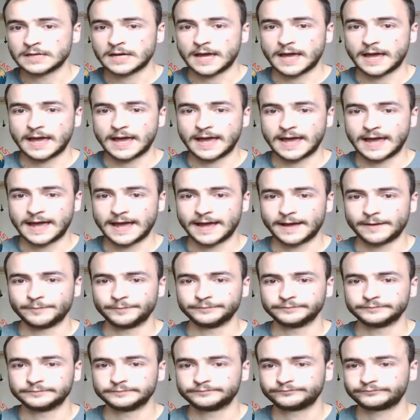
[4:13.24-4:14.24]

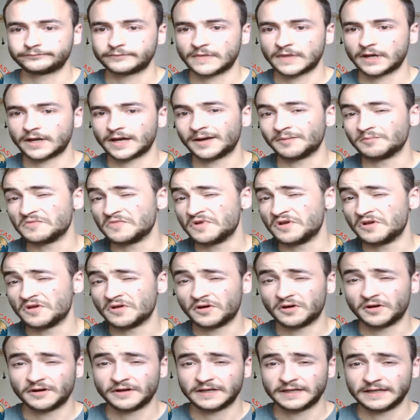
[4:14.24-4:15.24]
I'm
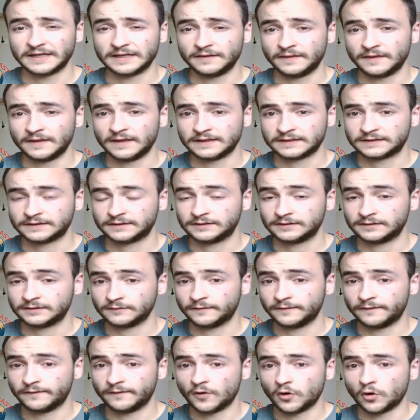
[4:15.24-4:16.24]
not in this
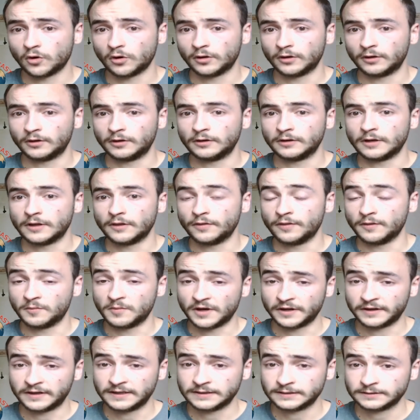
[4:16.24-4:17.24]
for the
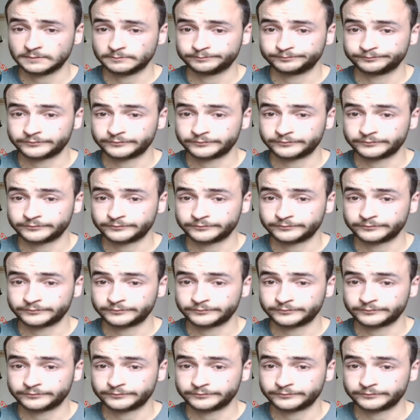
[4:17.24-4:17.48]
money.